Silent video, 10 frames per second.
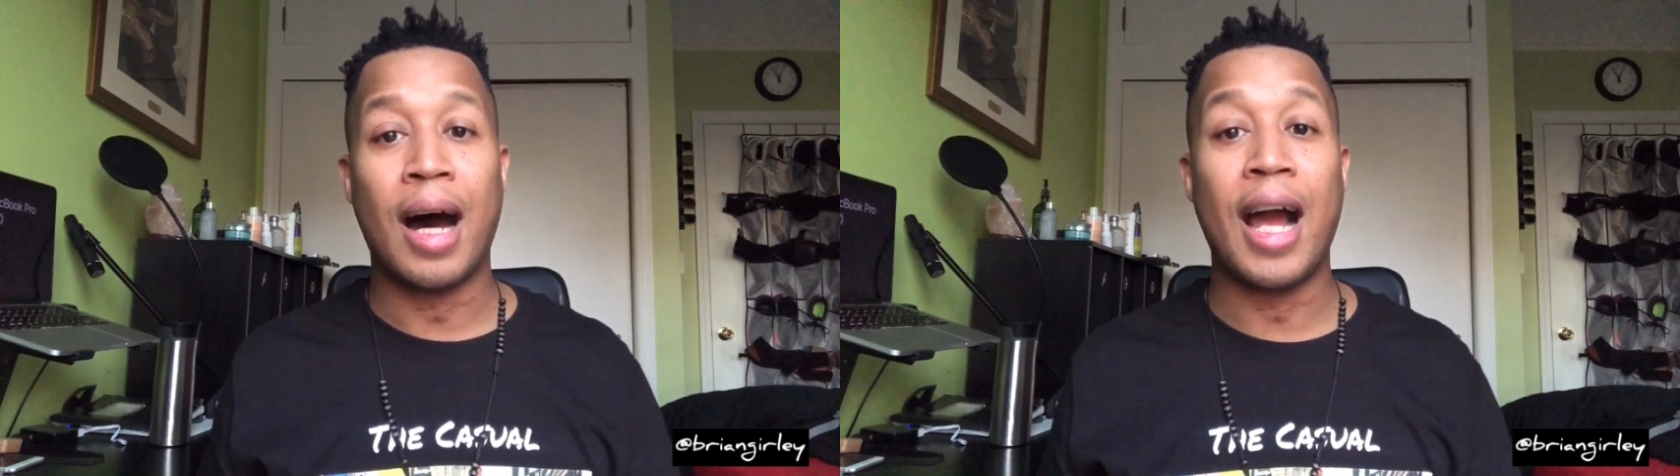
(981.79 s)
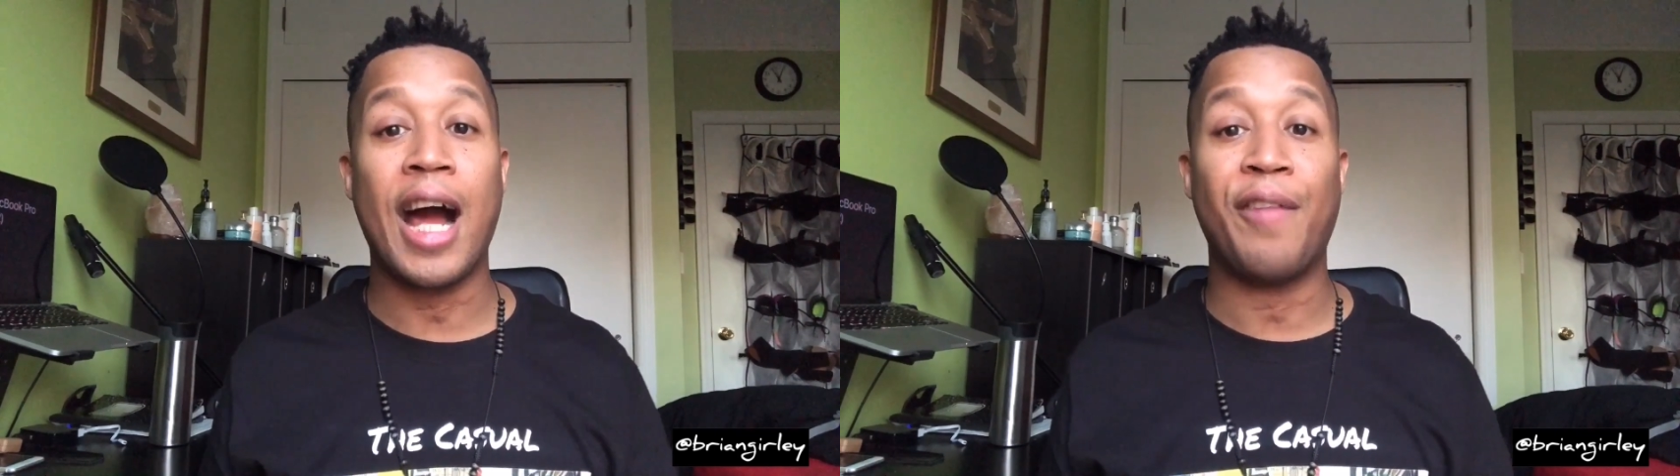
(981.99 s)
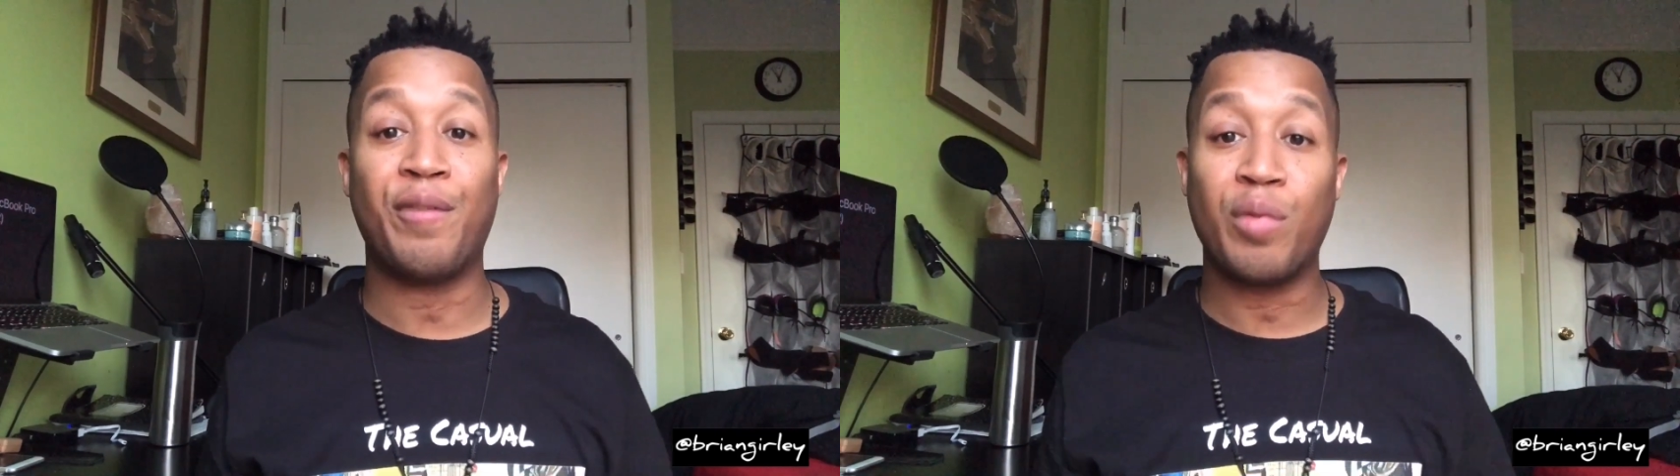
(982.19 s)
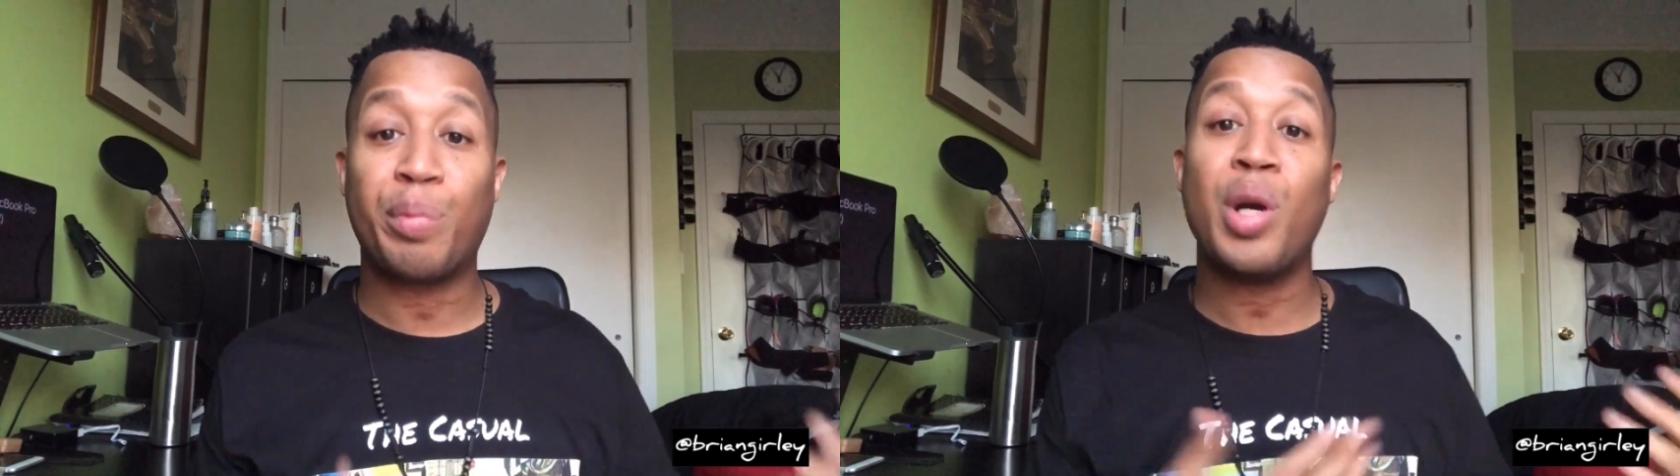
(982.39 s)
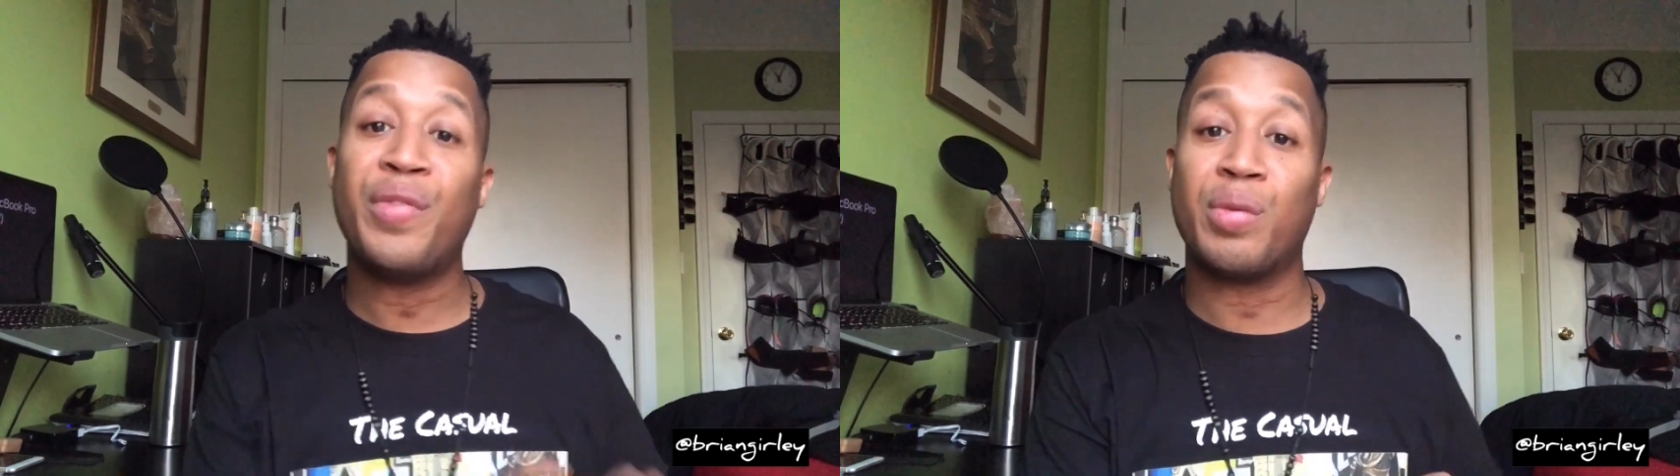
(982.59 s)
I have
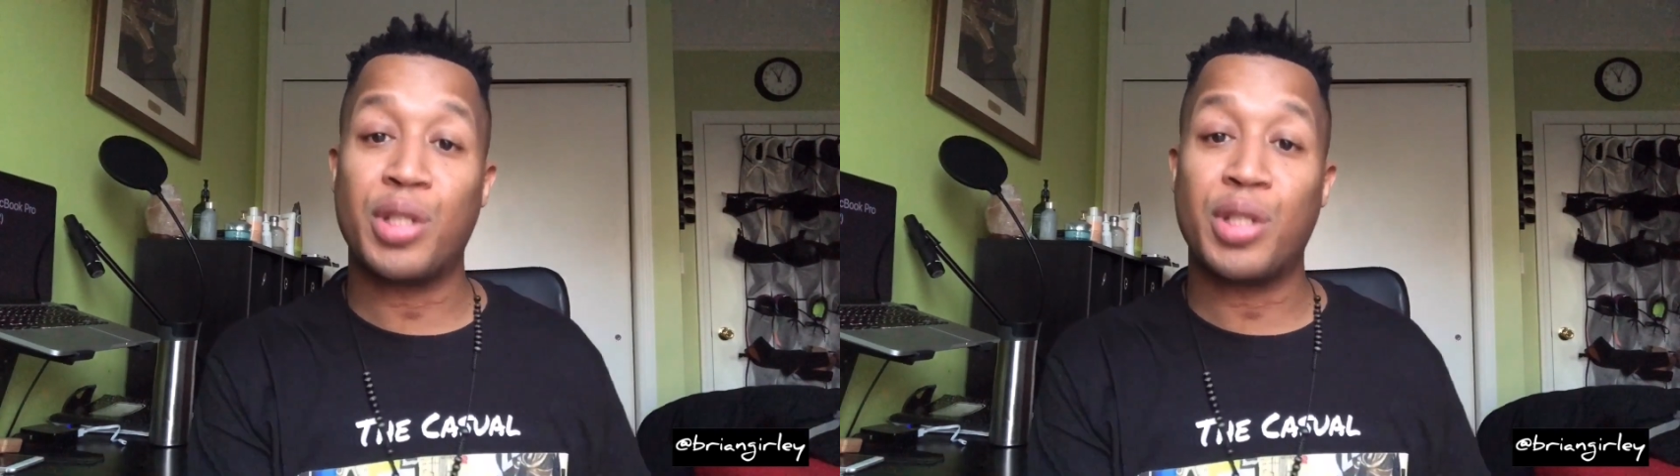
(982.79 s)
proven